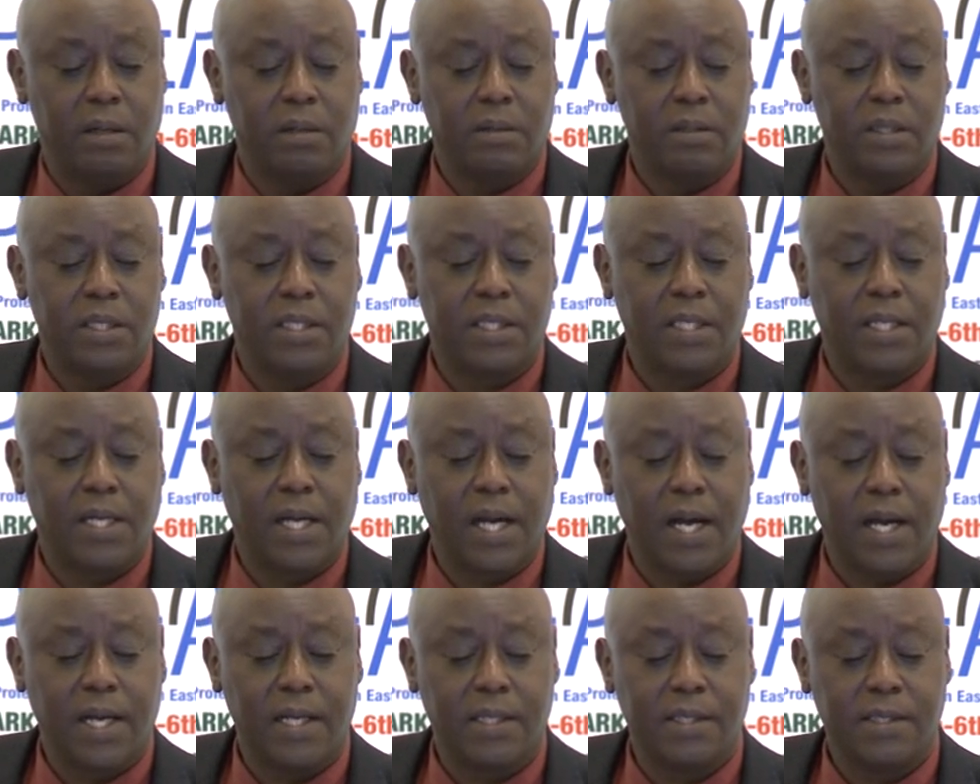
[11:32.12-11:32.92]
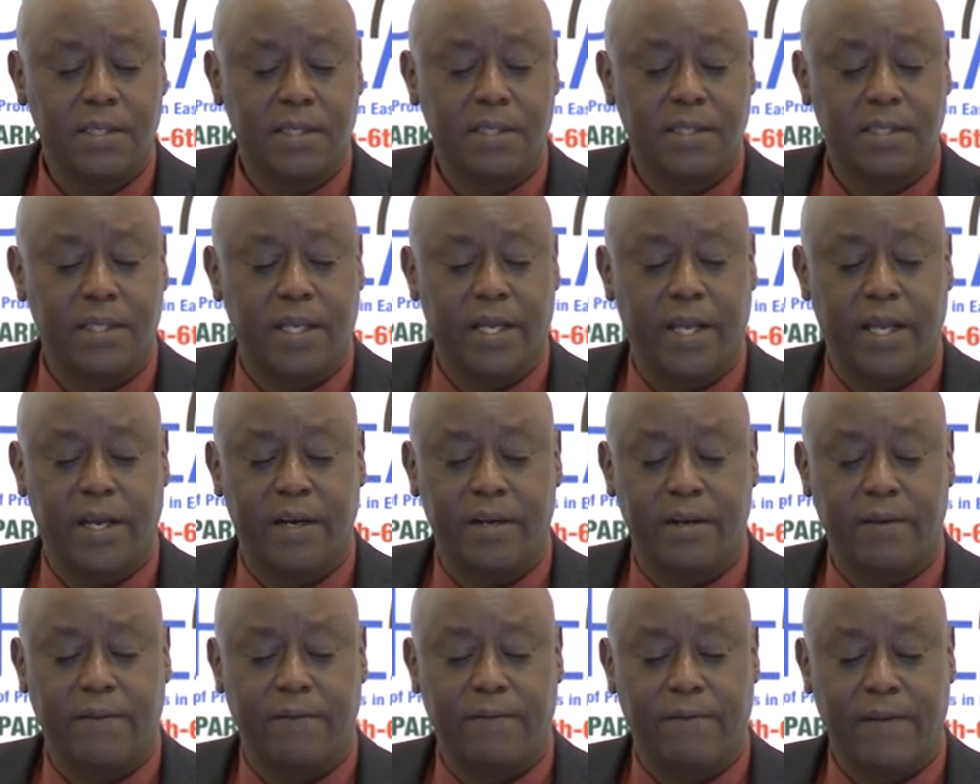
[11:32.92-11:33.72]
discuss
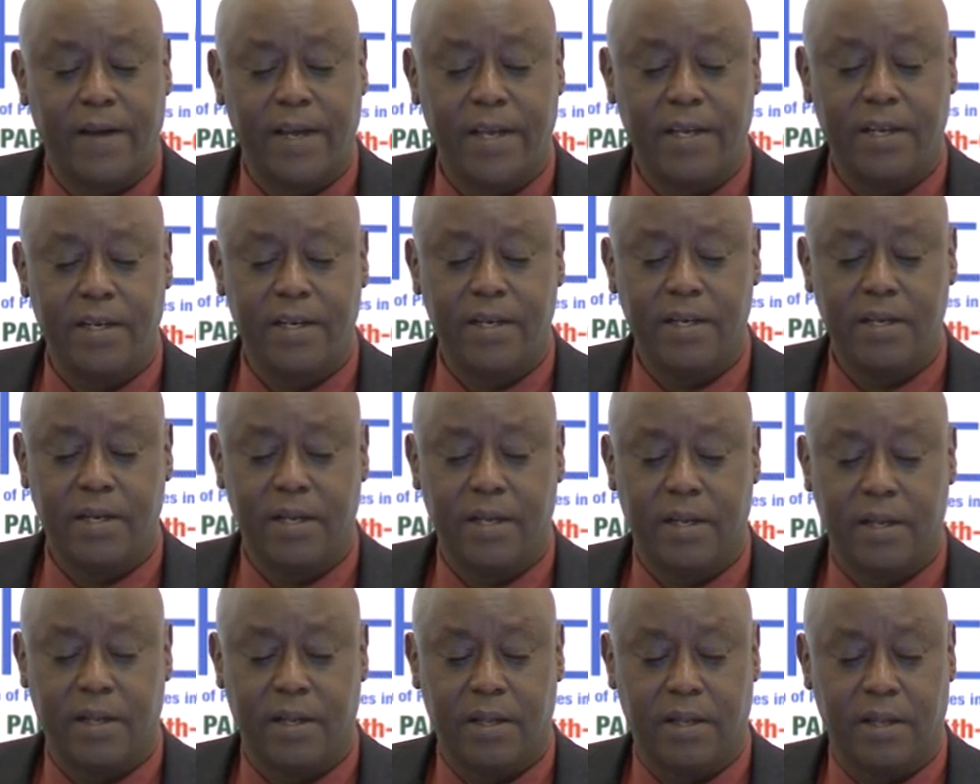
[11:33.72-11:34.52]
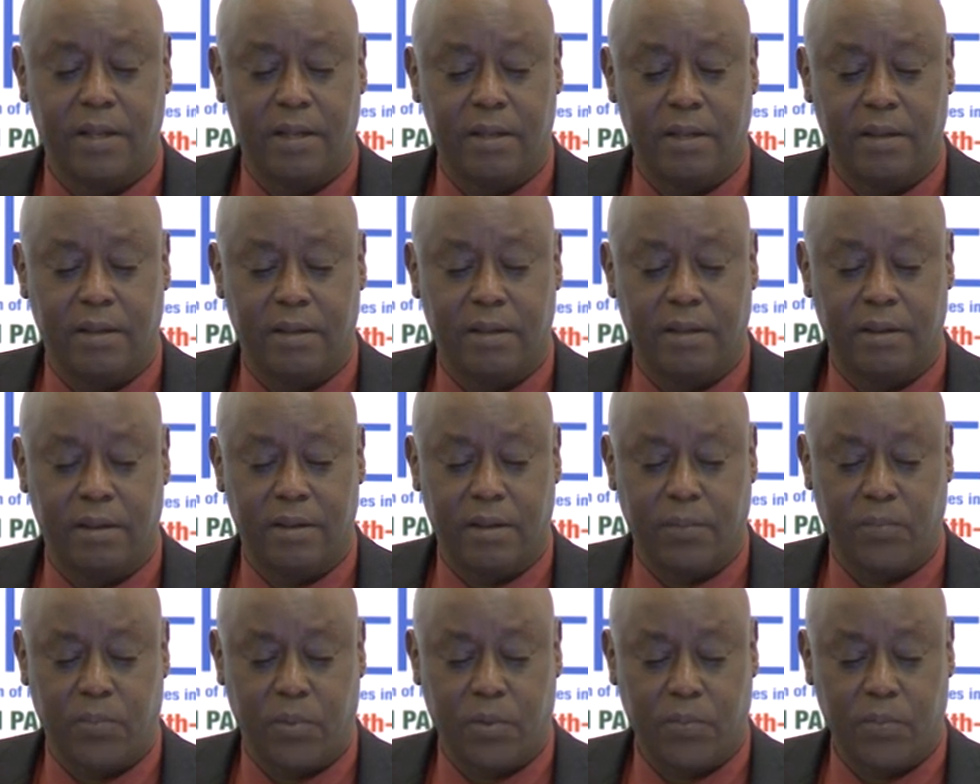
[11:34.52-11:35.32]
and refine
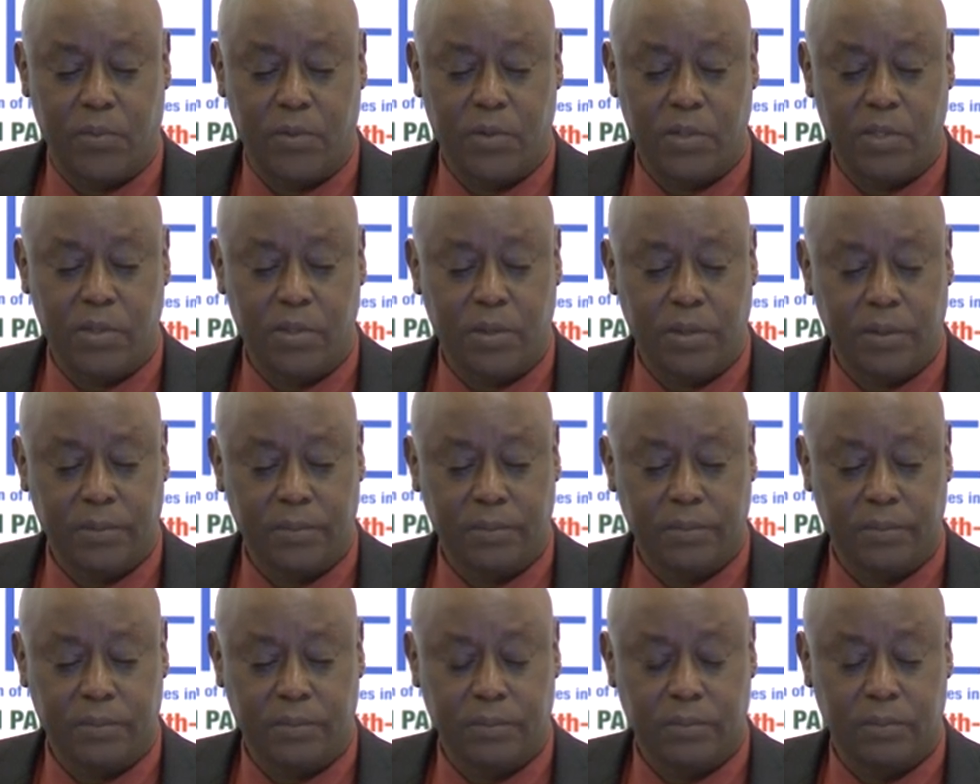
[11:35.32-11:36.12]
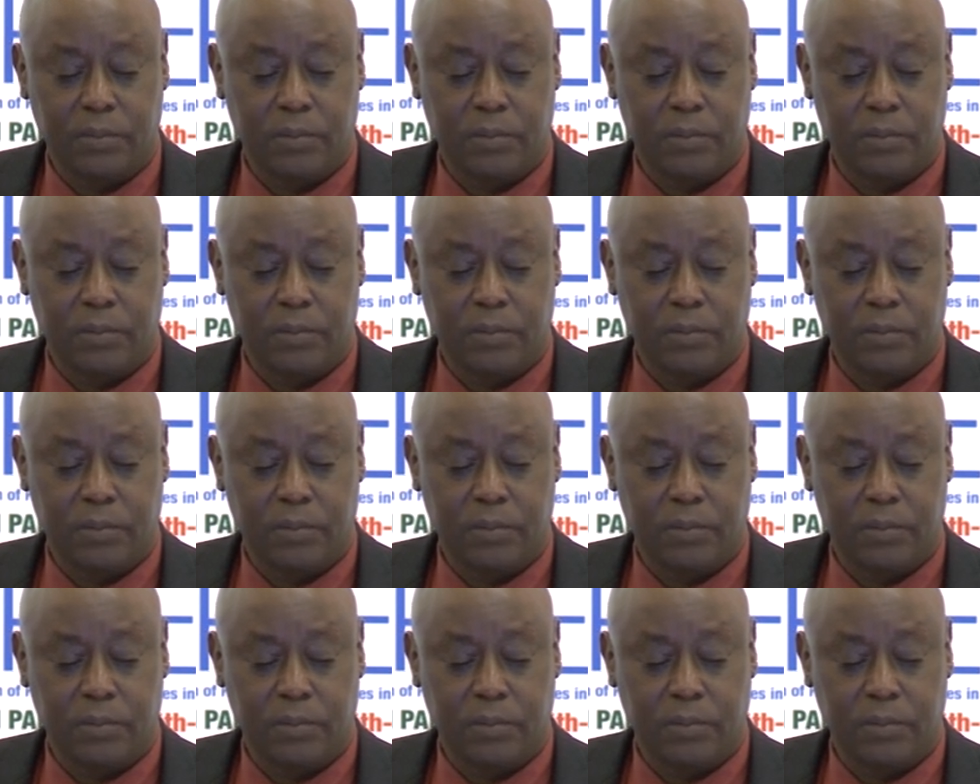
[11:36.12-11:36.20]
the proposal.